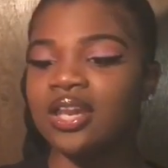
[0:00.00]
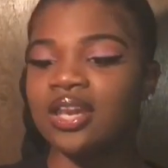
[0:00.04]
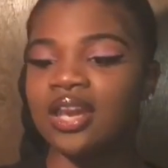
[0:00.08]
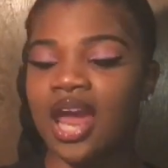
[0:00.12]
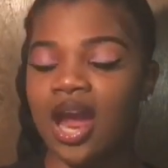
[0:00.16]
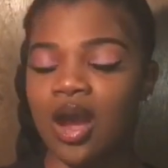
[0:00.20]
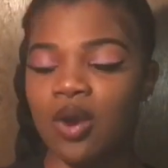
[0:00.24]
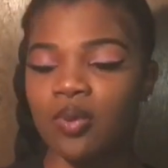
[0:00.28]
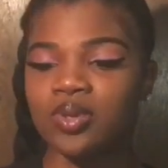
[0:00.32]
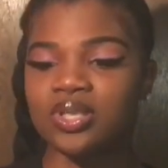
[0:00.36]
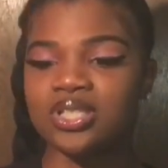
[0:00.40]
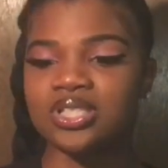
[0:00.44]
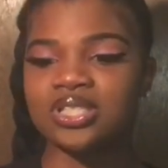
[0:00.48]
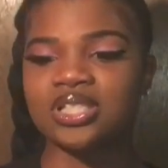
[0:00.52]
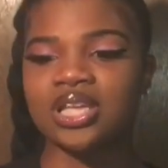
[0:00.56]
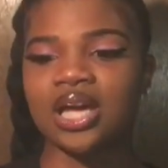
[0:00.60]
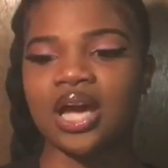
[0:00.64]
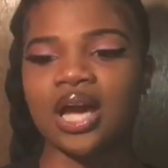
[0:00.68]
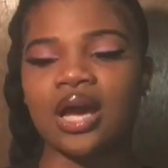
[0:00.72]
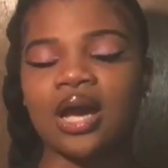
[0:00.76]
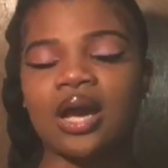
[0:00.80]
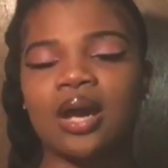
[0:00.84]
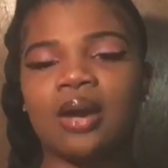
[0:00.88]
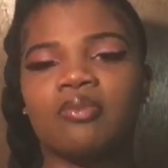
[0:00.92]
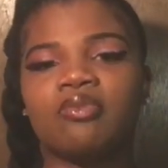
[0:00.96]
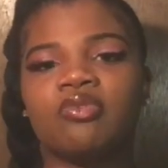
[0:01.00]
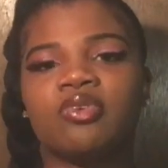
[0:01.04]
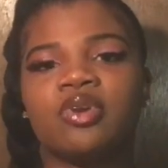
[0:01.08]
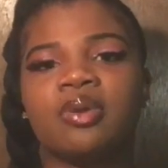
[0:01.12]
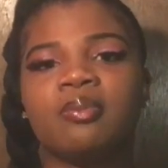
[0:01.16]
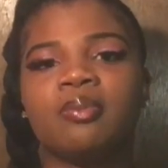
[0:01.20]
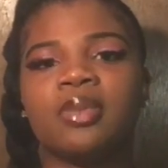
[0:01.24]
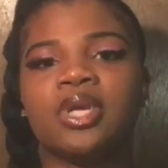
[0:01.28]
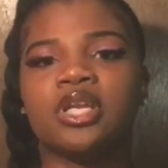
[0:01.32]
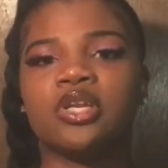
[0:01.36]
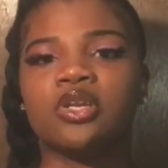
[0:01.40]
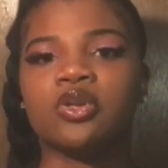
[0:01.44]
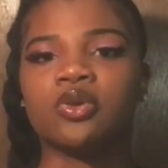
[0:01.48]
now it's time for
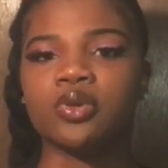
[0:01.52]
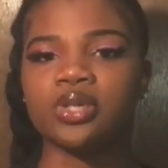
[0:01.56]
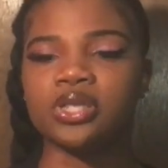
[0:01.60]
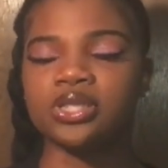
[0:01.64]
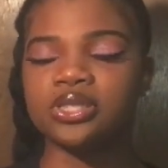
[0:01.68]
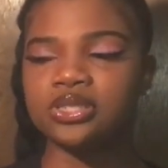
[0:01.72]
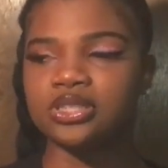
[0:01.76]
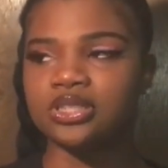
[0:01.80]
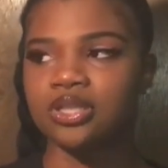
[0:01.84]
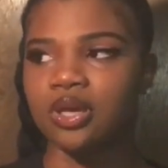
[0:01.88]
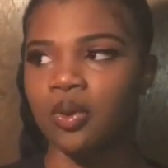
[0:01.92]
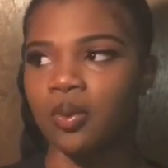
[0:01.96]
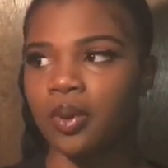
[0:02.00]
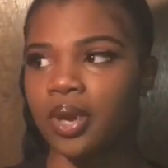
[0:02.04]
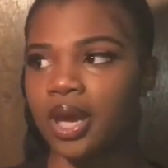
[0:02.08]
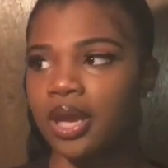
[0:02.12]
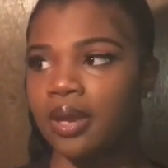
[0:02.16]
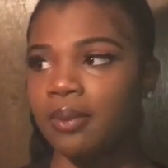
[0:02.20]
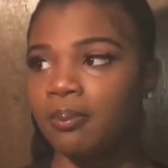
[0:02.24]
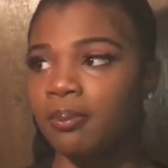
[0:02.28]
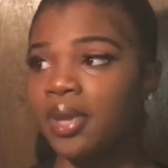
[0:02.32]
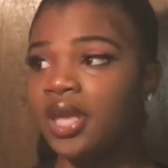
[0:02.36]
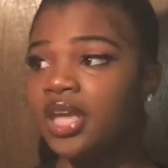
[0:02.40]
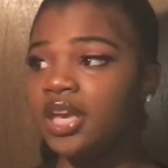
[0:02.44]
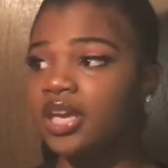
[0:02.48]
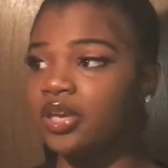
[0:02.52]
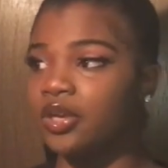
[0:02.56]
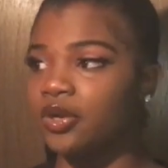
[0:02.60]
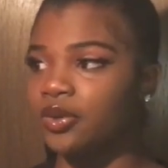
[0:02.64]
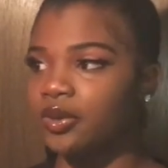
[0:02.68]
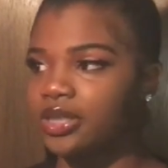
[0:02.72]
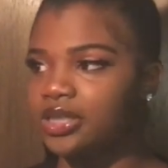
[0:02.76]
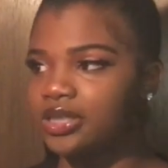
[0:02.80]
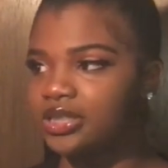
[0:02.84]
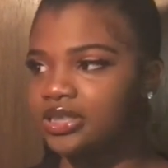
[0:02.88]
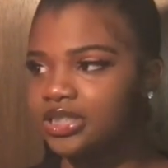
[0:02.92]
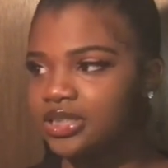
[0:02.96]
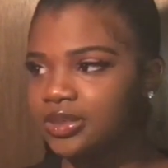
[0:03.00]
the meet and greets. Okay, meet and
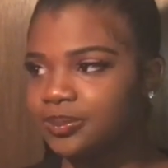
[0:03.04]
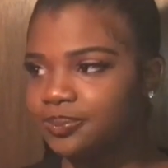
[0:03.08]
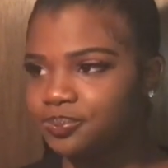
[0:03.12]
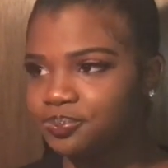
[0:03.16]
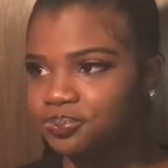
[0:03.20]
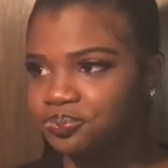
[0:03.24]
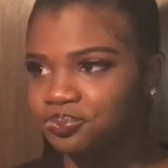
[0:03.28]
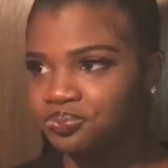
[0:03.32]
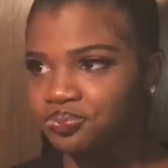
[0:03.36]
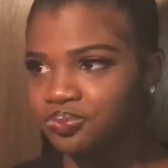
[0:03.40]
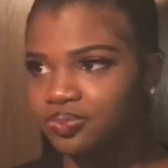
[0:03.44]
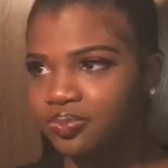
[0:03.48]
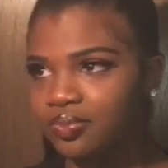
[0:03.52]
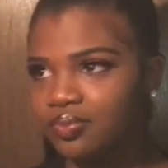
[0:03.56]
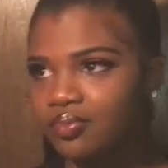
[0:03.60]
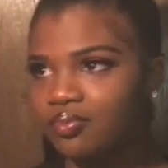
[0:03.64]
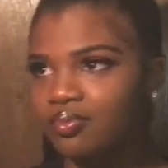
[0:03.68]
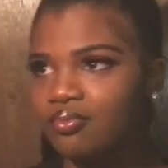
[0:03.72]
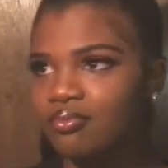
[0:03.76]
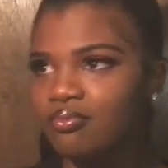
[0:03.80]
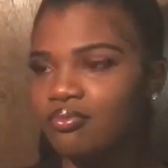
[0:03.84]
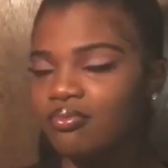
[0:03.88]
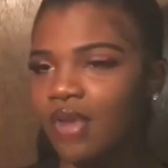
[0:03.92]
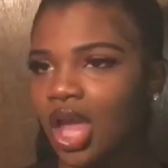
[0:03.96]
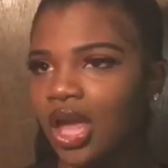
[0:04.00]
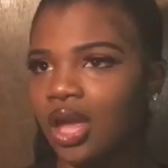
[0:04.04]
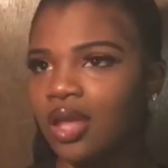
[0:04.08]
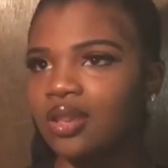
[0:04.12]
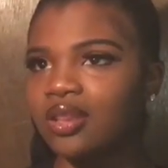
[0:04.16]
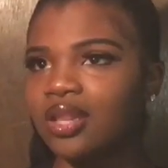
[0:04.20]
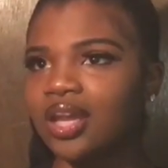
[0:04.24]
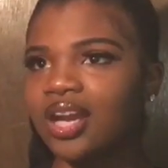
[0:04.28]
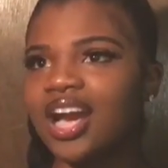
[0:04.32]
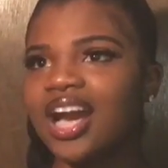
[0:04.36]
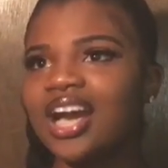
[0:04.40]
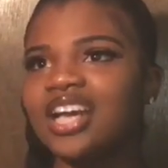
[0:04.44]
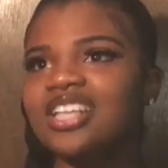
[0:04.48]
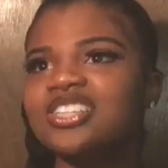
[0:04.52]
greets.
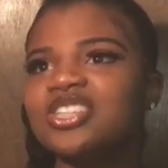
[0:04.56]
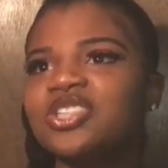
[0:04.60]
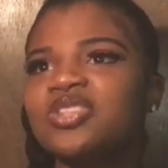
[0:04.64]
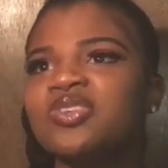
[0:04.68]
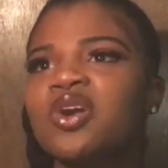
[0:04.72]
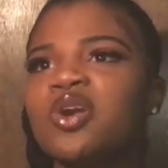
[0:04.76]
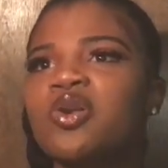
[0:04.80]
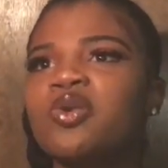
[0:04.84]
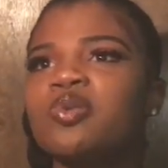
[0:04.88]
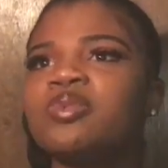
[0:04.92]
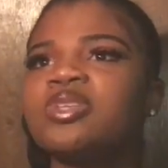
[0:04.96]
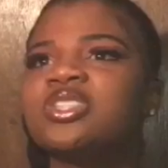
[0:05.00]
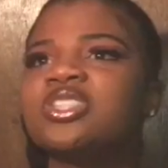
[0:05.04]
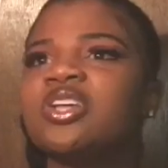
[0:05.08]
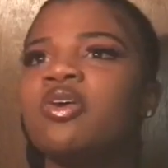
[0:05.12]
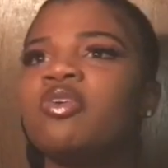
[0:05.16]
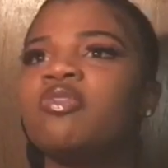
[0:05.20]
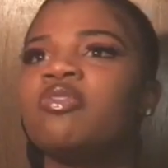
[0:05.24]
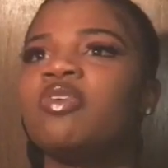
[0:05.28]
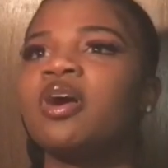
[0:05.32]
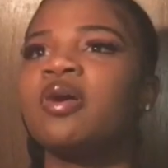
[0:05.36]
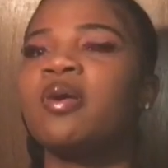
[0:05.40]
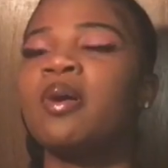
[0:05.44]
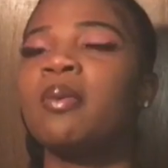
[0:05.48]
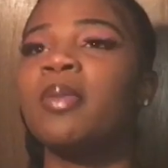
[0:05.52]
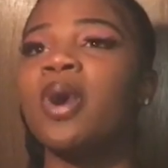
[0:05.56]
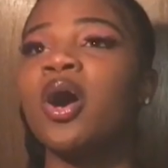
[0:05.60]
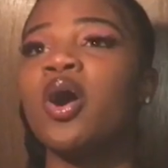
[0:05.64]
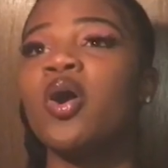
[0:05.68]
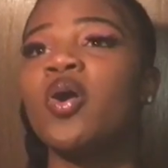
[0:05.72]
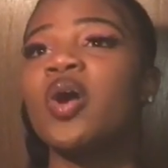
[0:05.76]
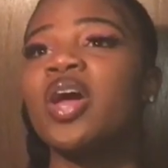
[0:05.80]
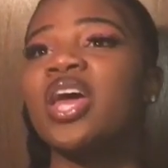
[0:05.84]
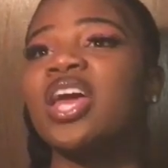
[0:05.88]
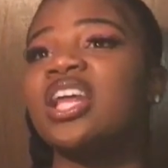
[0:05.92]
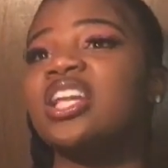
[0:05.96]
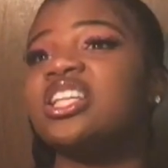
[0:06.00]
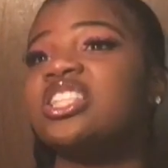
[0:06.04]
The concert was over
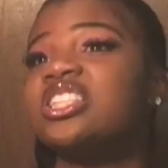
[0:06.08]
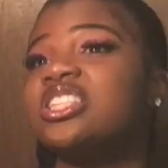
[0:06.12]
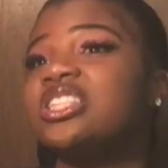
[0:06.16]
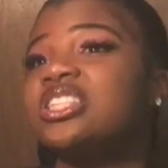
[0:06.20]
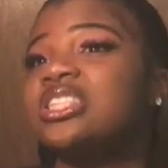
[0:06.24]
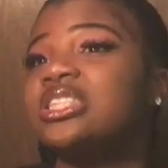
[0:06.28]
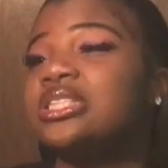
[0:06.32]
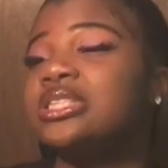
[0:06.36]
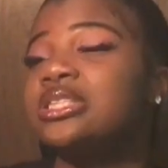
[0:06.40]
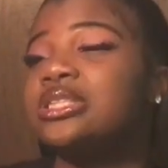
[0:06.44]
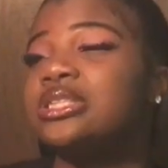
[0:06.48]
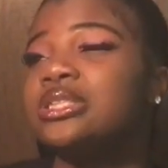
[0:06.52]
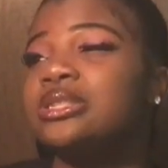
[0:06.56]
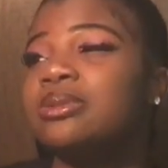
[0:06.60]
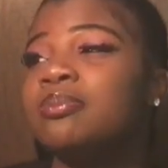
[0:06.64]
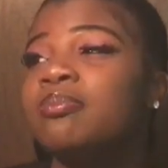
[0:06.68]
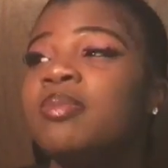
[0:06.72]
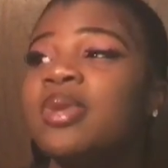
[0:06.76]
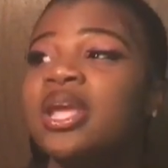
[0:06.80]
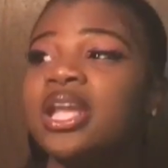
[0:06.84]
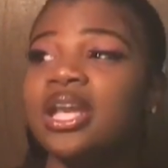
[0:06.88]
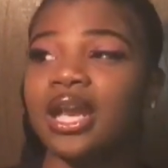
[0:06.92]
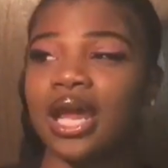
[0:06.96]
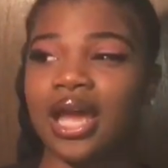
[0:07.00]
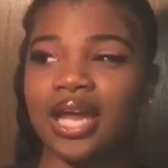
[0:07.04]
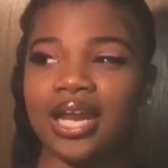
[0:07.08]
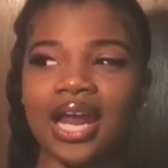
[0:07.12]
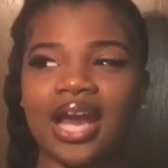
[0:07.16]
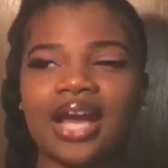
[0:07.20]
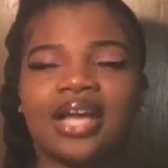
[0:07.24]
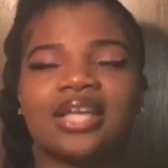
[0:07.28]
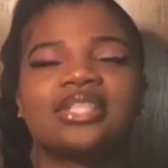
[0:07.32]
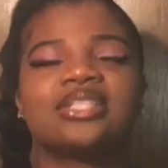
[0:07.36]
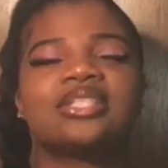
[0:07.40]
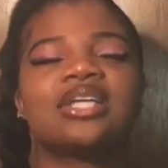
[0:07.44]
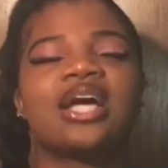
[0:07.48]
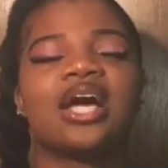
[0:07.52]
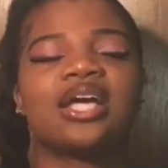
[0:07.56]
about at midnight.
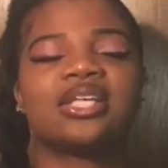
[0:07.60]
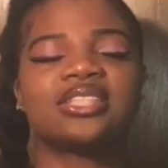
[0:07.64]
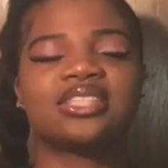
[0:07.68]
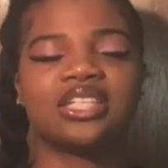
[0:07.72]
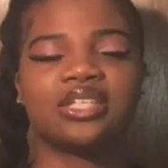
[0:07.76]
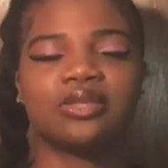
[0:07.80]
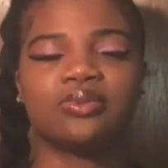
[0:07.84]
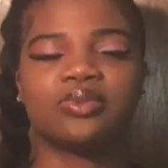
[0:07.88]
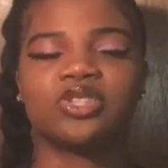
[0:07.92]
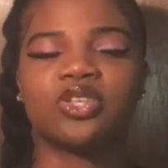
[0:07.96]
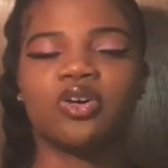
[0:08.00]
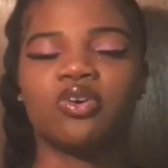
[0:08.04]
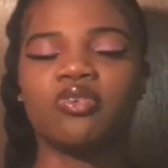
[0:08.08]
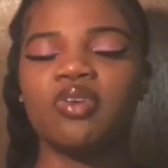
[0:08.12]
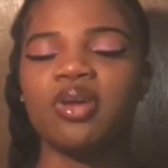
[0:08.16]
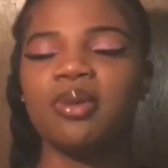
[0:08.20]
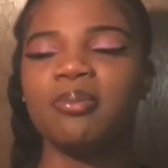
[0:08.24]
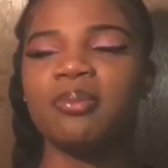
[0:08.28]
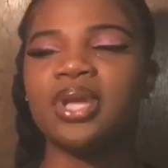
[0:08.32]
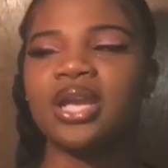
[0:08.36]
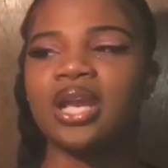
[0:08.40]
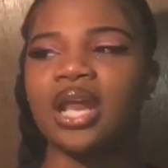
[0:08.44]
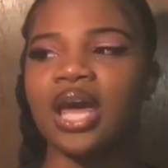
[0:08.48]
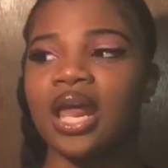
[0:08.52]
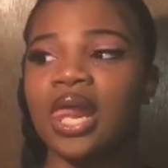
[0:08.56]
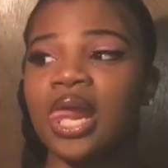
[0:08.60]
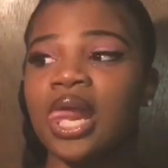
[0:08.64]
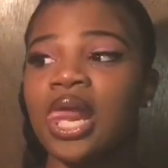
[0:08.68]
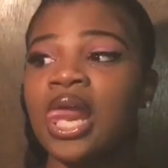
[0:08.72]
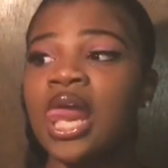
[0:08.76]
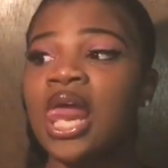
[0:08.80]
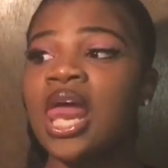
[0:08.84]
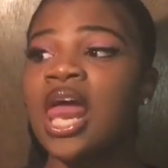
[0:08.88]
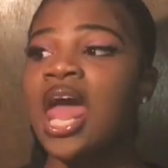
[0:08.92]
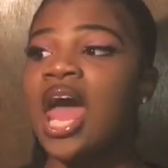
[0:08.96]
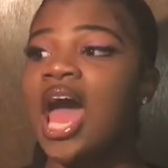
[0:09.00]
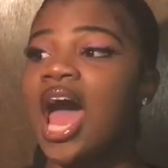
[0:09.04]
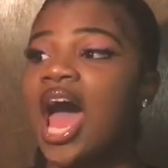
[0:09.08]
I, I said it was over at midnight.
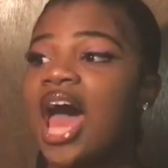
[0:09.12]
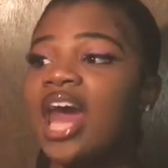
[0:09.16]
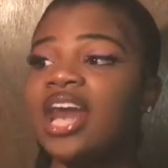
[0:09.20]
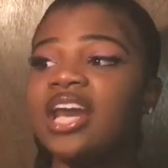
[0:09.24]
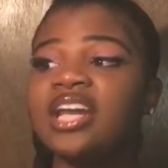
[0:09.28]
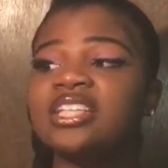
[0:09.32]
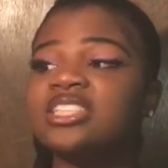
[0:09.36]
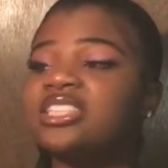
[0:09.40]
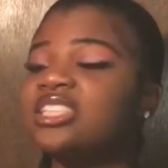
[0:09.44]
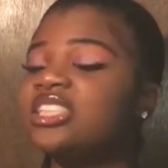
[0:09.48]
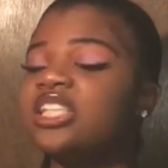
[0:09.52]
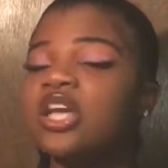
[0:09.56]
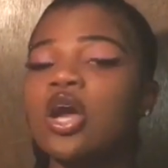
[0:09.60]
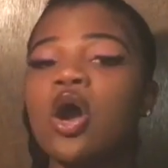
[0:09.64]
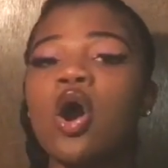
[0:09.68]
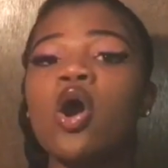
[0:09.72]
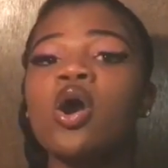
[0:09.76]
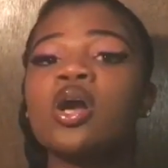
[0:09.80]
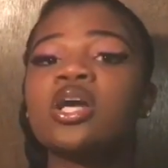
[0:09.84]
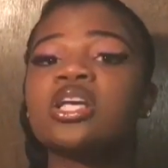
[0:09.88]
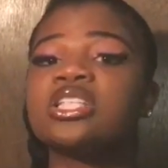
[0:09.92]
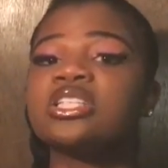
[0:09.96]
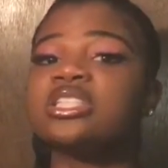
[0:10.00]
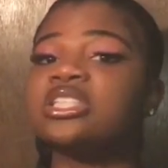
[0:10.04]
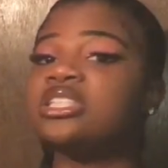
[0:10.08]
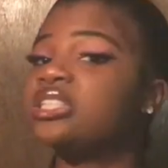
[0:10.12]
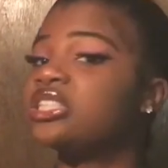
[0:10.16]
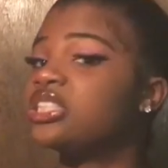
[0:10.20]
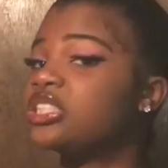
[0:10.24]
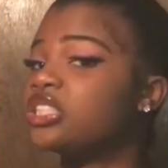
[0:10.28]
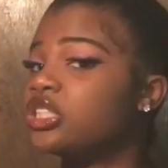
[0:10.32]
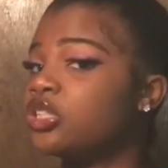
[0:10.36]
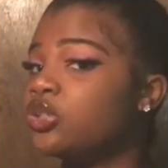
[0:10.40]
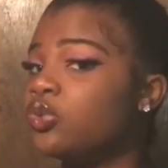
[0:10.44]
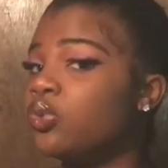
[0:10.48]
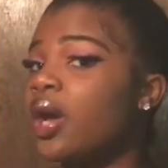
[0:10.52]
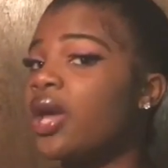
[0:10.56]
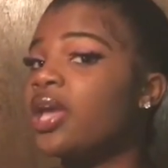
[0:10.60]
I didn't see August until
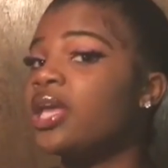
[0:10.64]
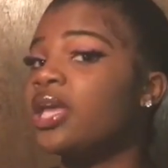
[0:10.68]
2